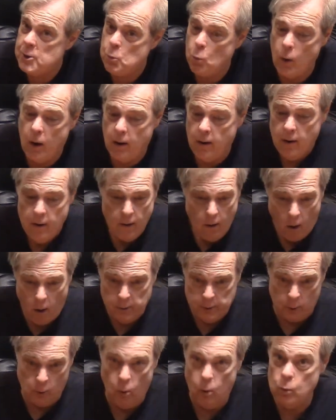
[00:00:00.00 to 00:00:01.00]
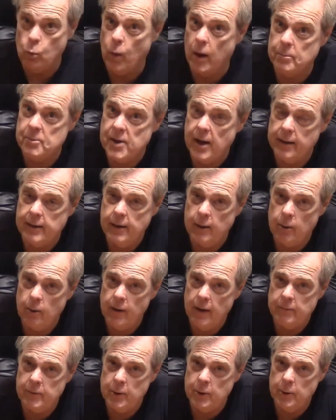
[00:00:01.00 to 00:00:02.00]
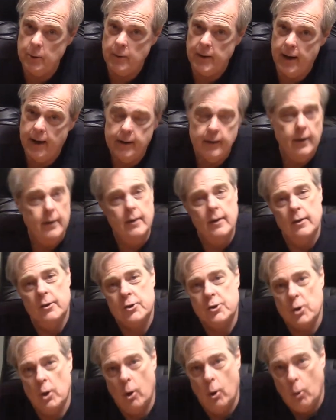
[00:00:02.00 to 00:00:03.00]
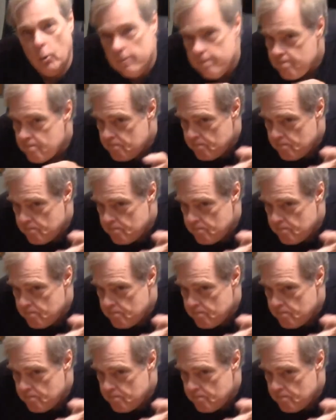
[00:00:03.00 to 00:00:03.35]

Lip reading: where on their own website they don't have to do that. So